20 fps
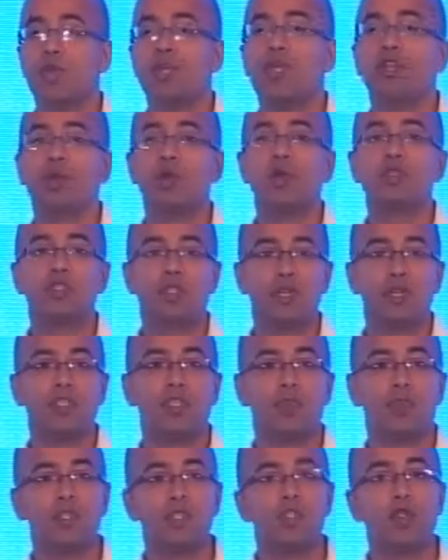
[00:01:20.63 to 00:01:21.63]
Include
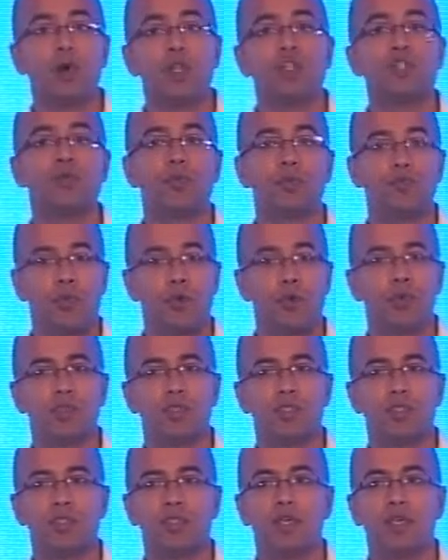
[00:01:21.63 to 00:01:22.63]
search, which is also
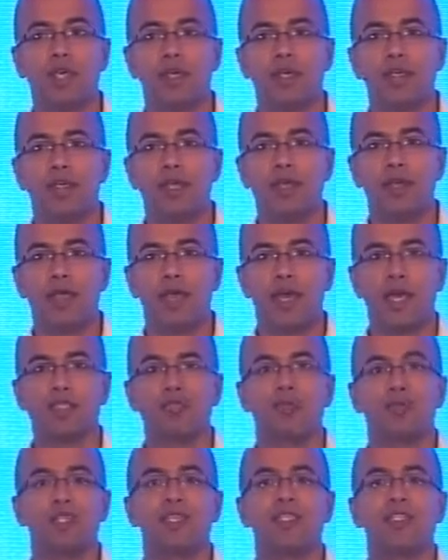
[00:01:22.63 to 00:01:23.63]
performance, and
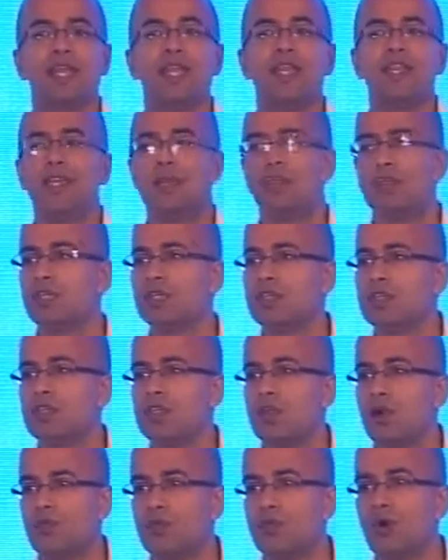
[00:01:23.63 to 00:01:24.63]
as much as 80%
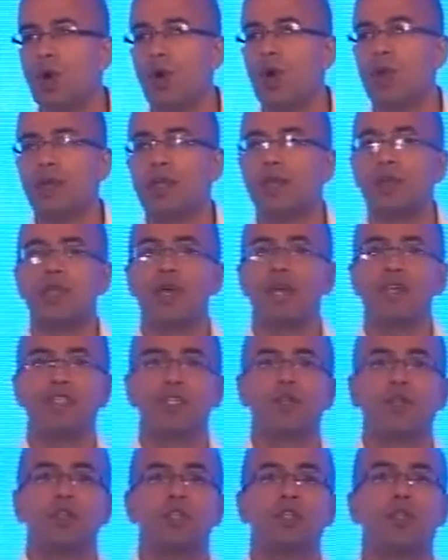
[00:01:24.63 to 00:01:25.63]
of all
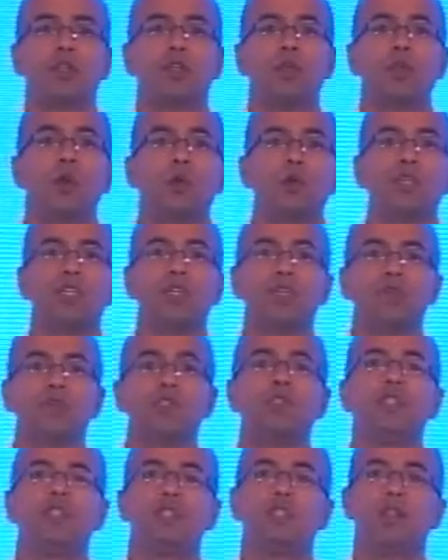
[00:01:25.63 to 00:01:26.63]
advertising which goes into
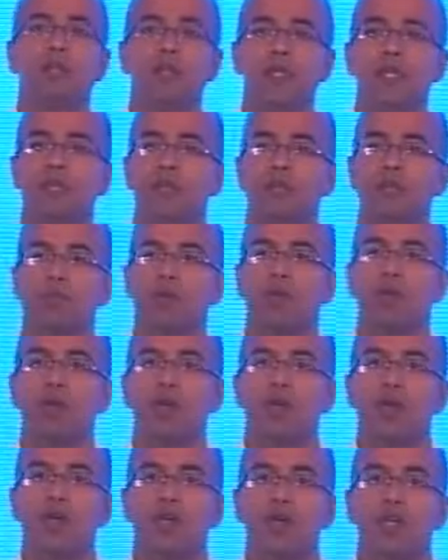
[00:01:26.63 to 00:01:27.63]
this digital medium
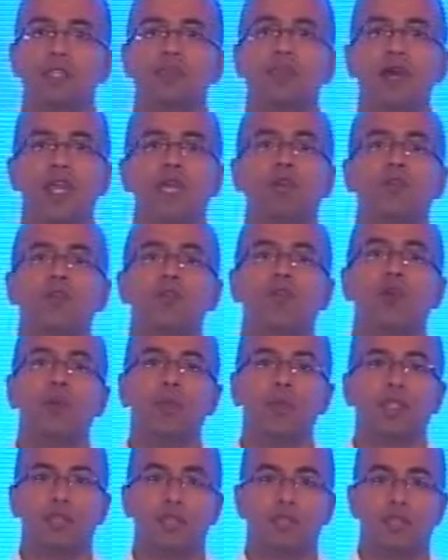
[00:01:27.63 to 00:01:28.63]
is buying
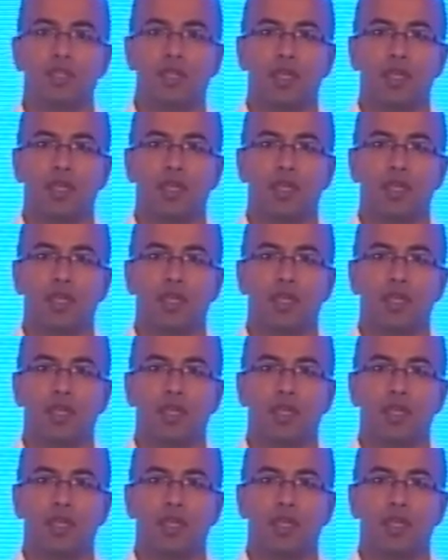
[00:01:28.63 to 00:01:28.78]
performance.